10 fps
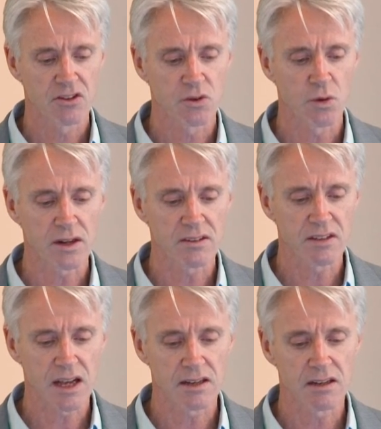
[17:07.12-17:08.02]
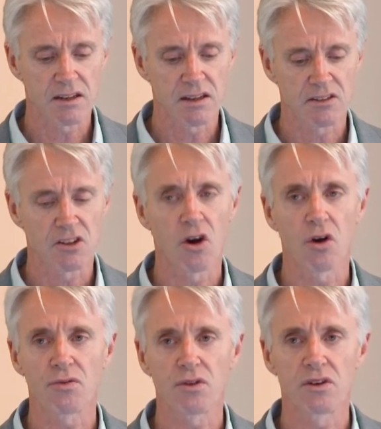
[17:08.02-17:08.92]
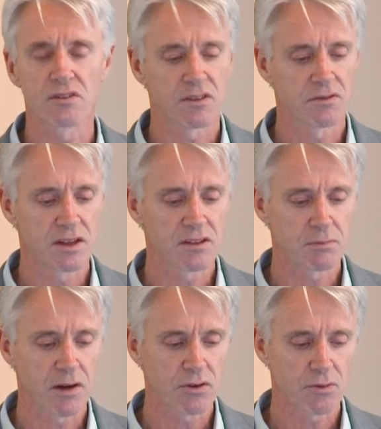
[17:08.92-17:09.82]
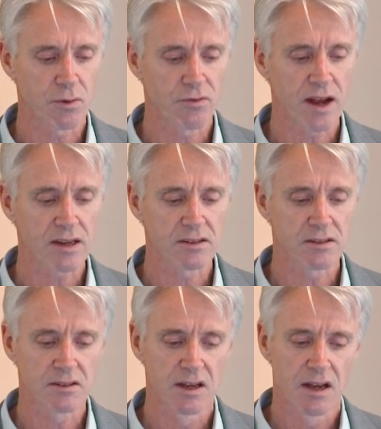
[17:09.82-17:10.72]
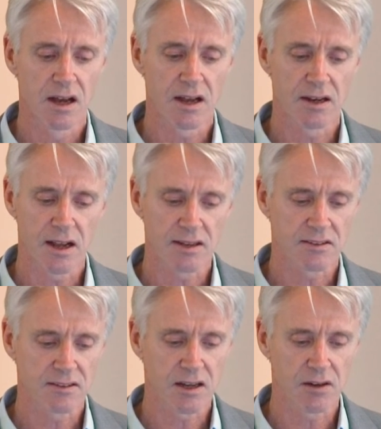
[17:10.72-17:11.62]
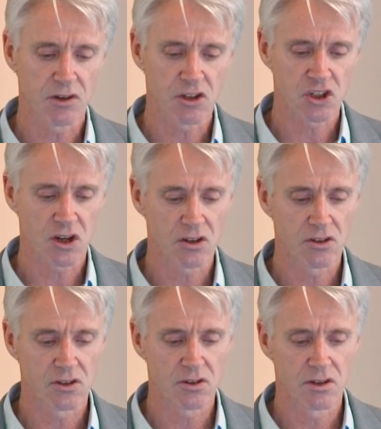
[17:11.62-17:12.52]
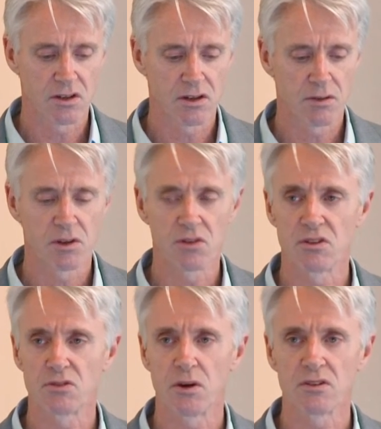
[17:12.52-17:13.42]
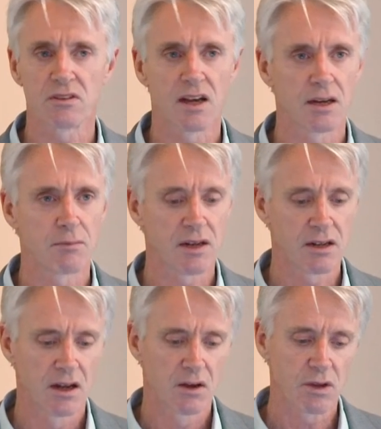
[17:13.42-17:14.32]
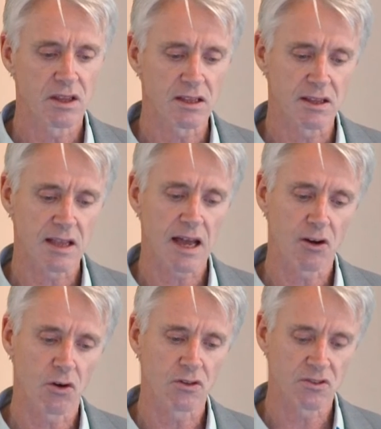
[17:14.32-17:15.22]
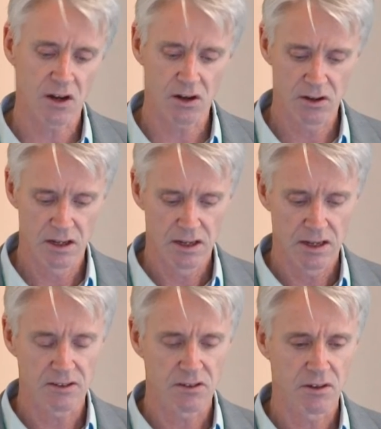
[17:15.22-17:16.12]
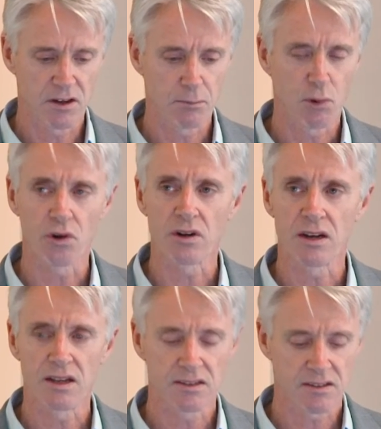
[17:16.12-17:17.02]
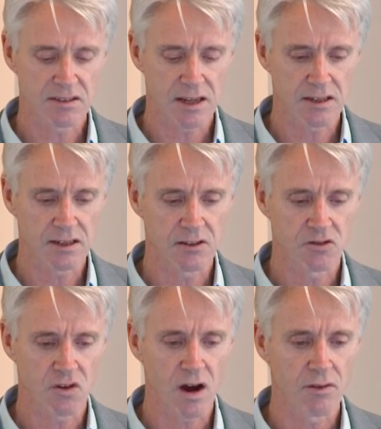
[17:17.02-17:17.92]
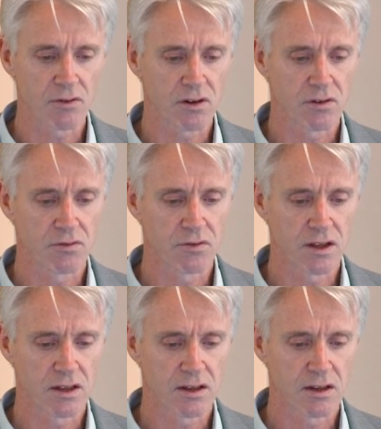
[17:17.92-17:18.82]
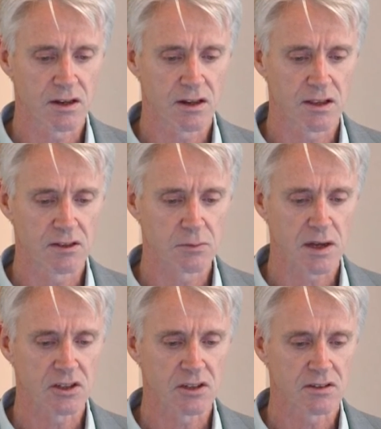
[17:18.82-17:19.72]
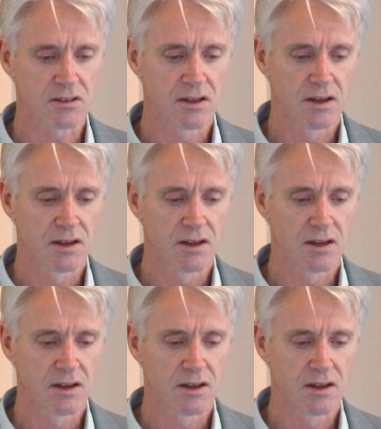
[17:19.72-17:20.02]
To what extent it's a confluence of these multiple factors? And as I said, I've not shown you the immune response data, but we think that that also is an important intersecting driver in these patients.